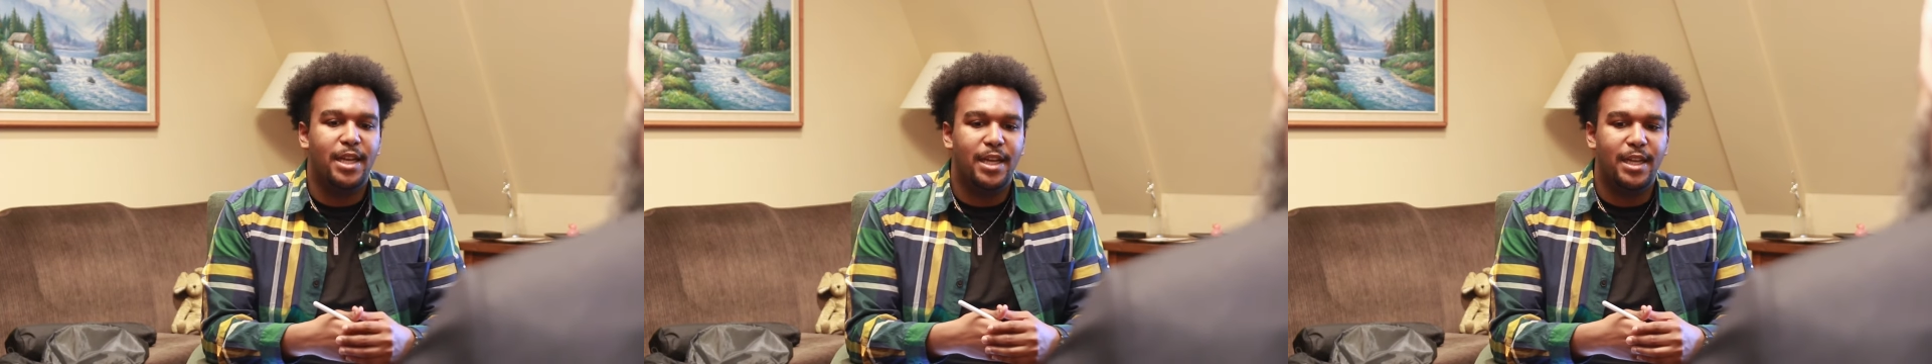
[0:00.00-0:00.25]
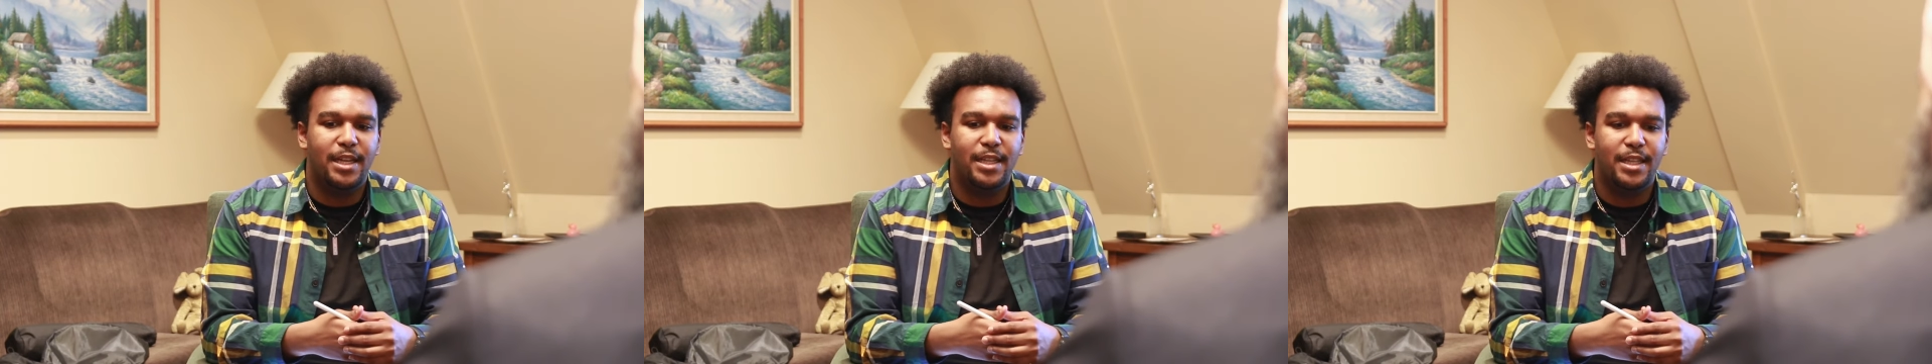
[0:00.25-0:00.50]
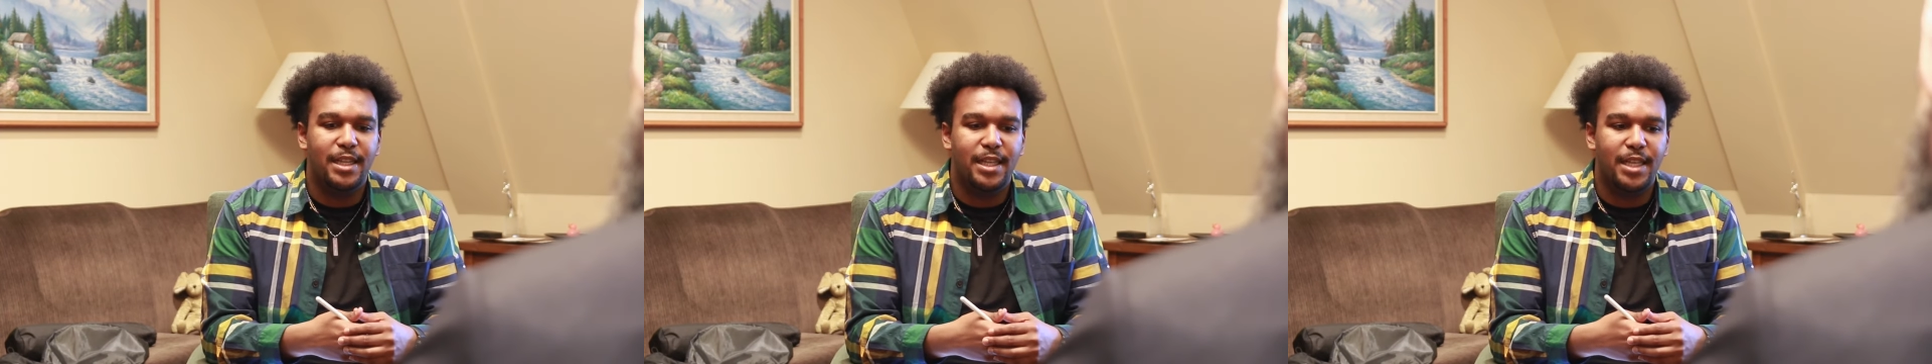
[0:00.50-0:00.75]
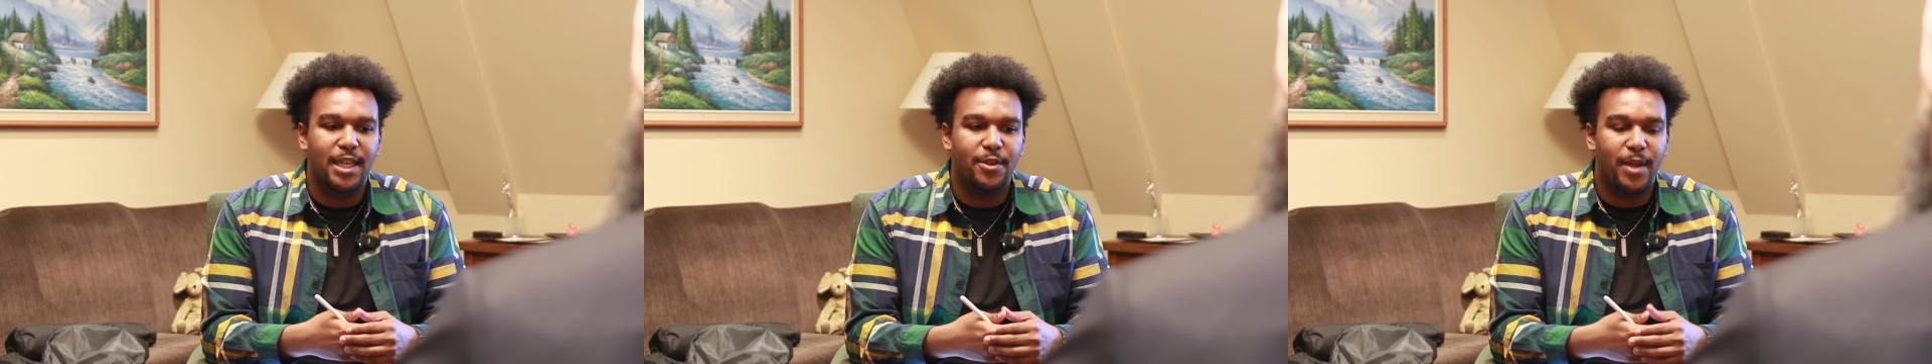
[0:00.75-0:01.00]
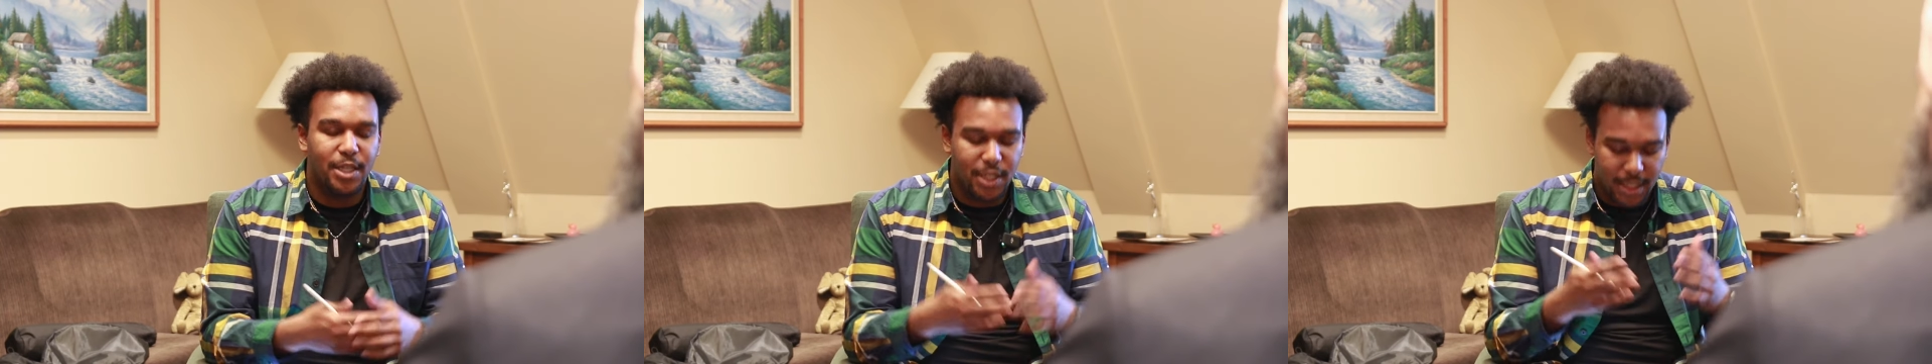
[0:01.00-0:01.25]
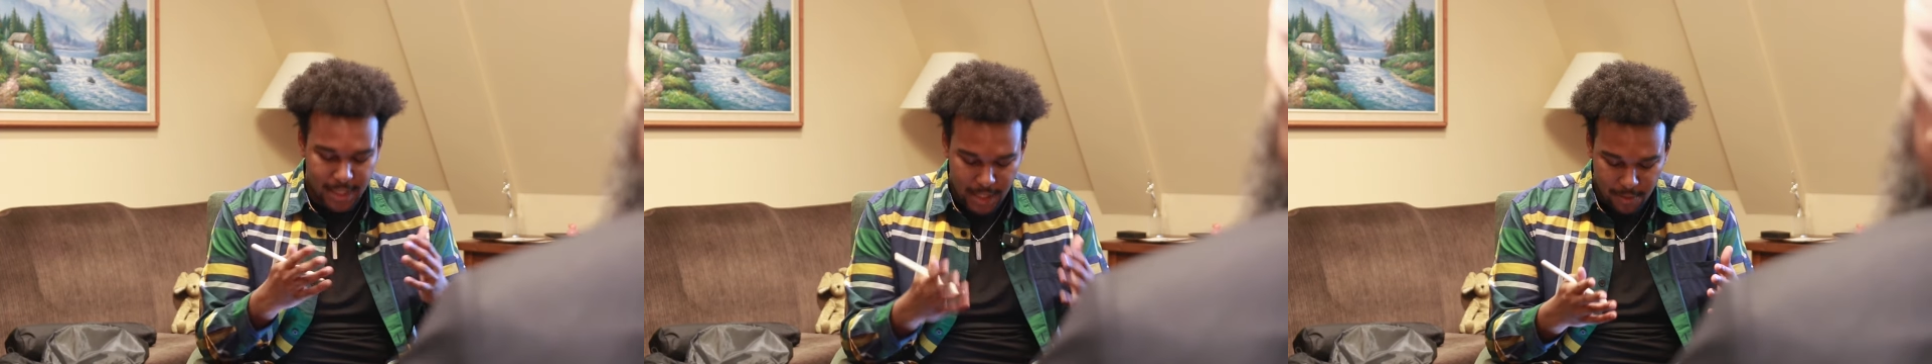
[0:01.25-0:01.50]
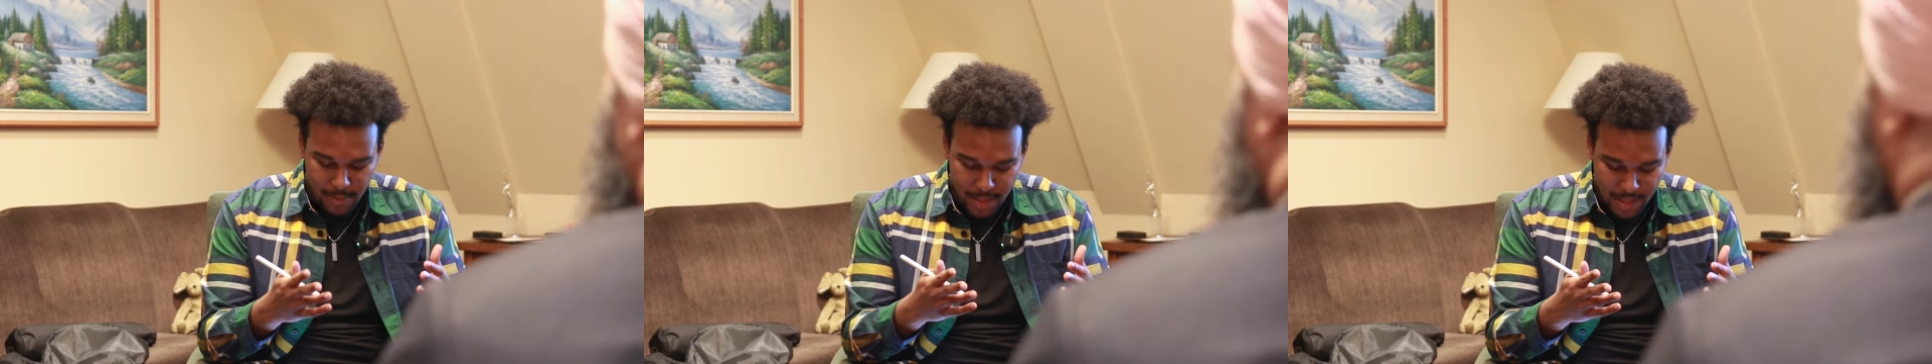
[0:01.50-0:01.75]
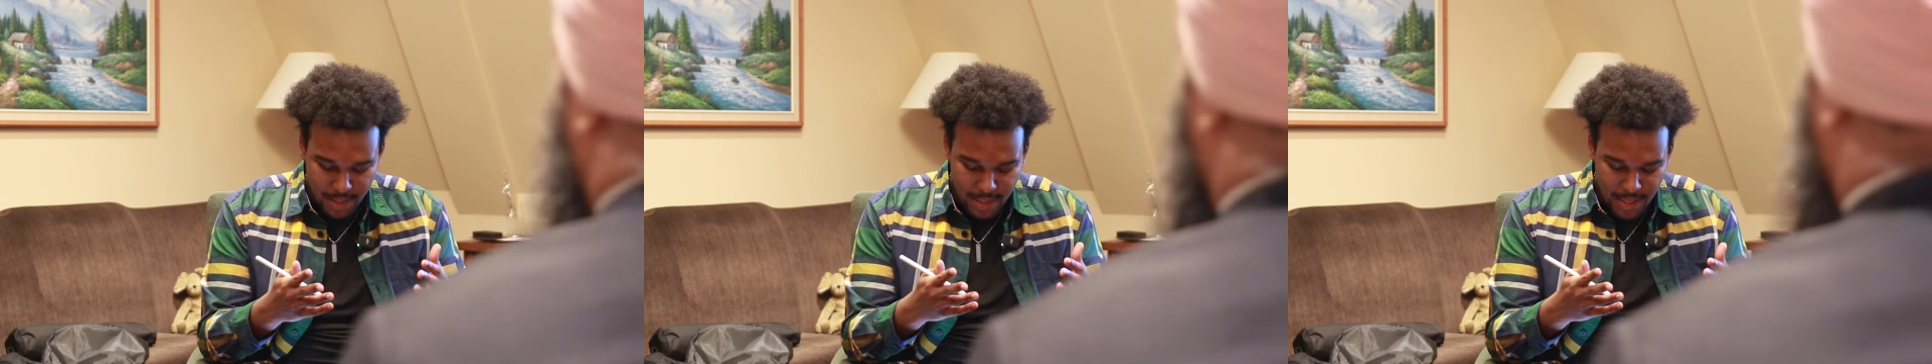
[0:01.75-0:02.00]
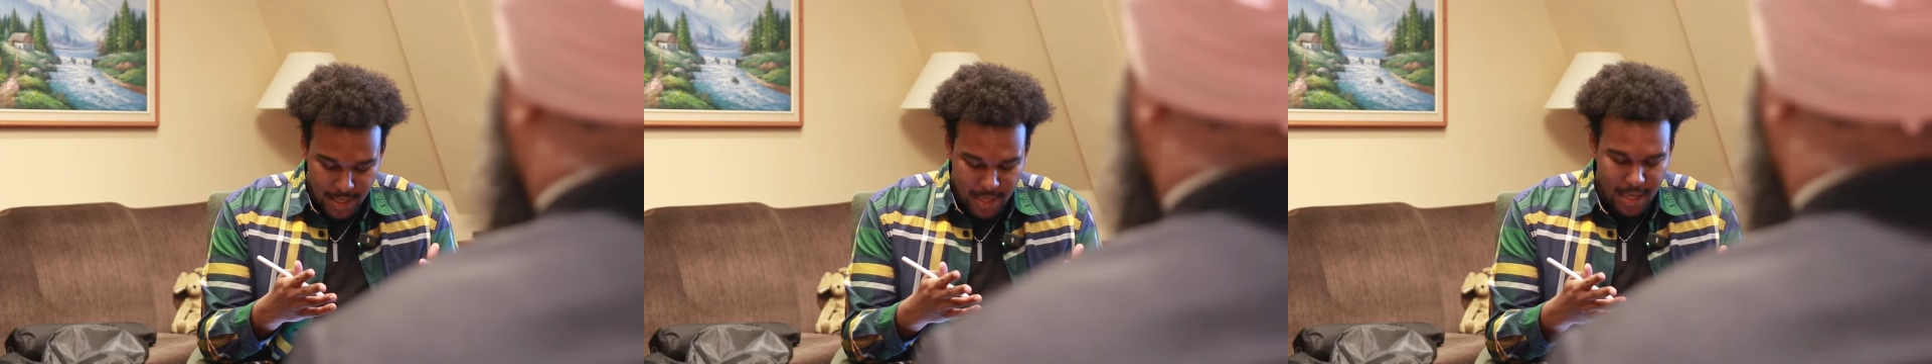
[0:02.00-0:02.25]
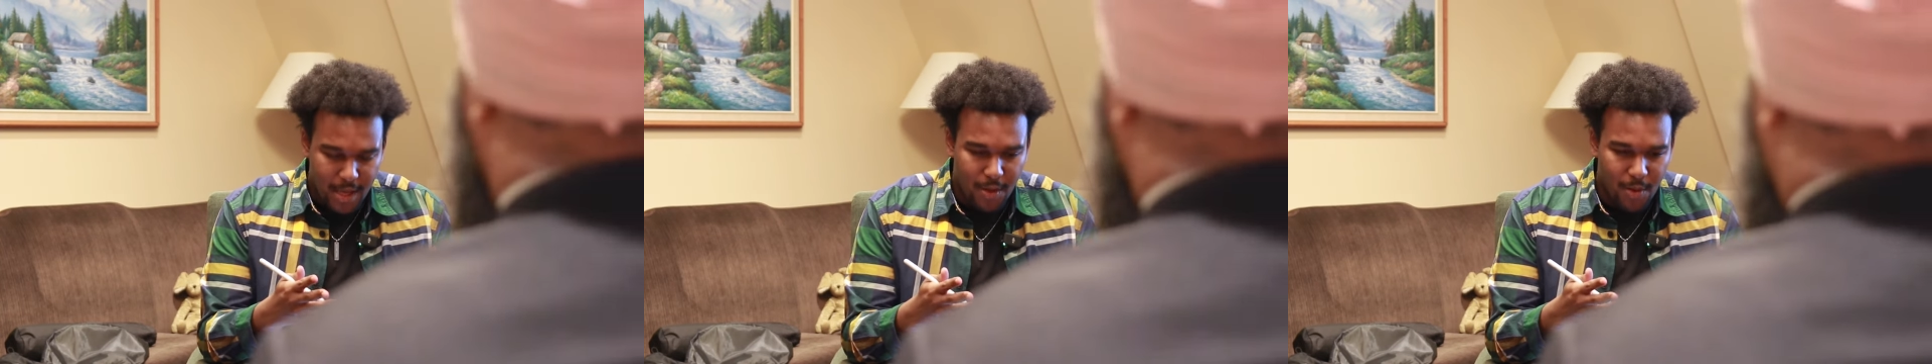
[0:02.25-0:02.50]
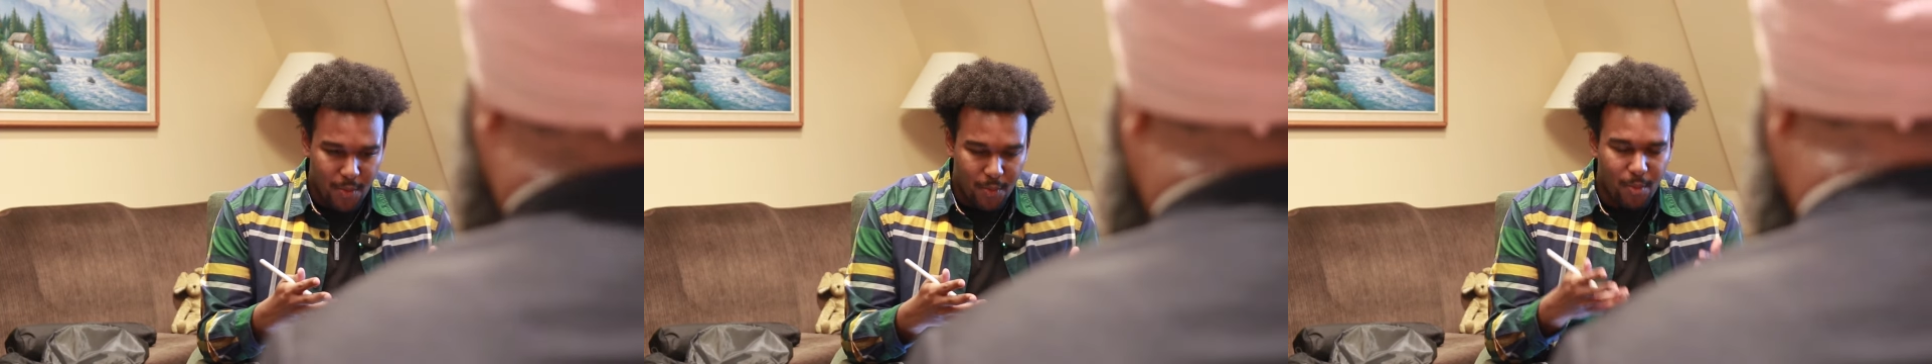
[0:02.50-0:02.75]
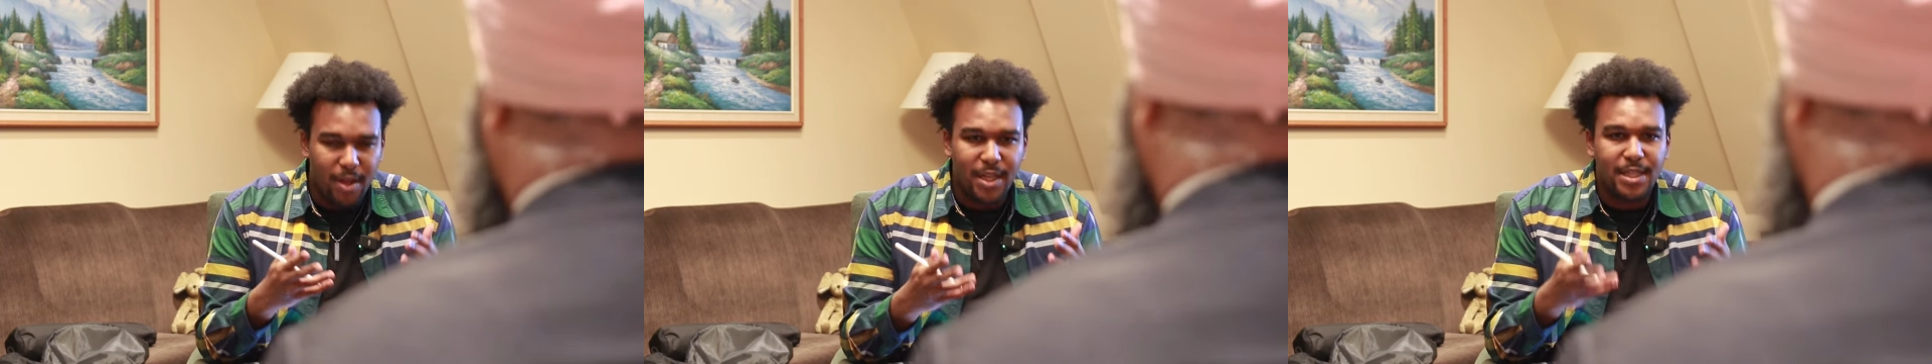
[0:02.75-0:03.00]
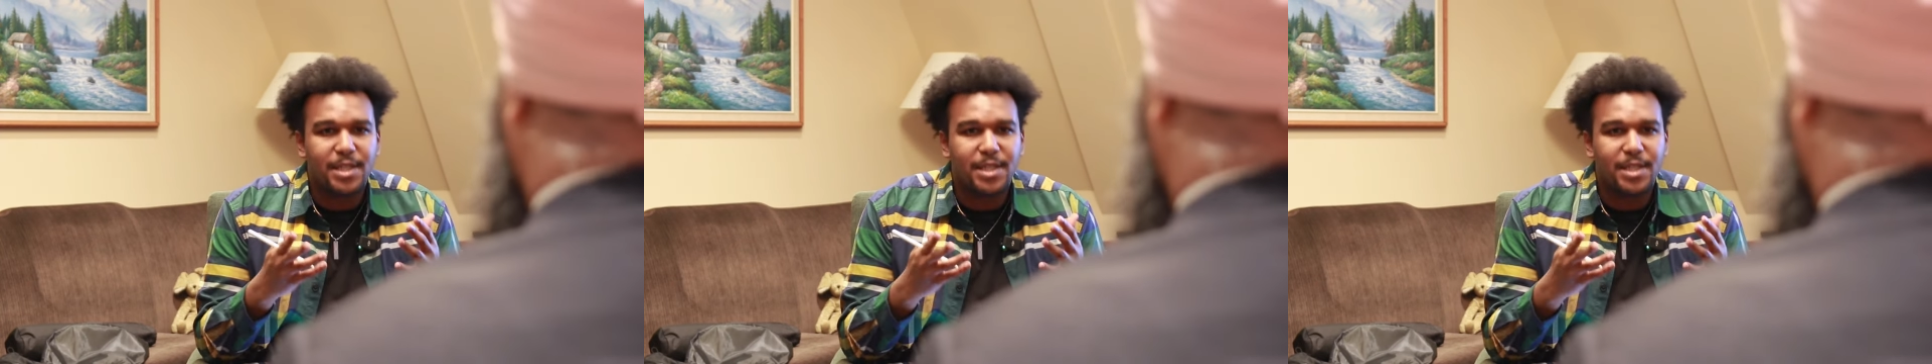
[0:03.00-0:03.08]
Yeah. Uh, can you actually tell me what